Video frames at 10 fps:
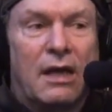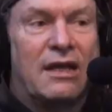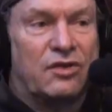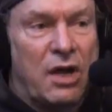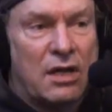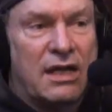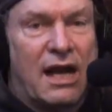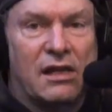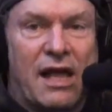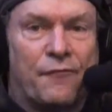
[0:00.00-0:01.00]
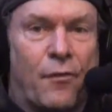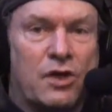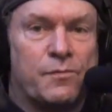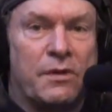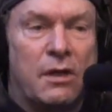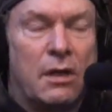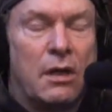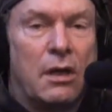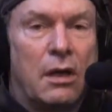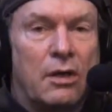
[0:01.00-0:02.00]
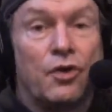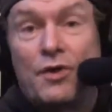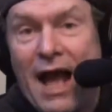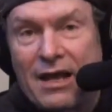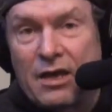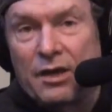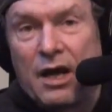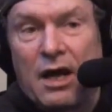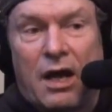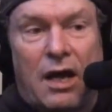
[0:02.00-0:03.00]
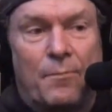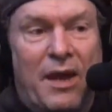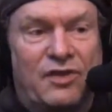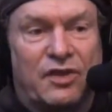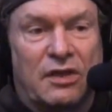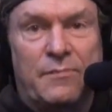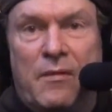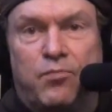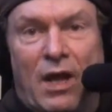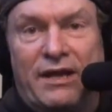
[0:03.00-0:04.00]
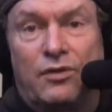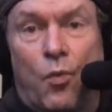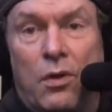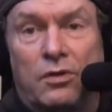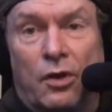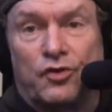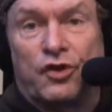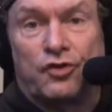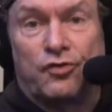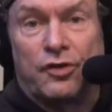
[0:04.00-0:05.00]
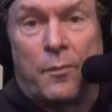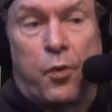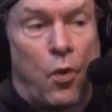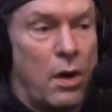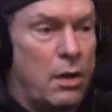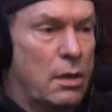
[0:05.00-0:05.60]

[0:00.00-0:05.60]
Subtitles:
Kentucky got a lot of freshmen. They're not going to basically be playing the Little Sisters of the Poor.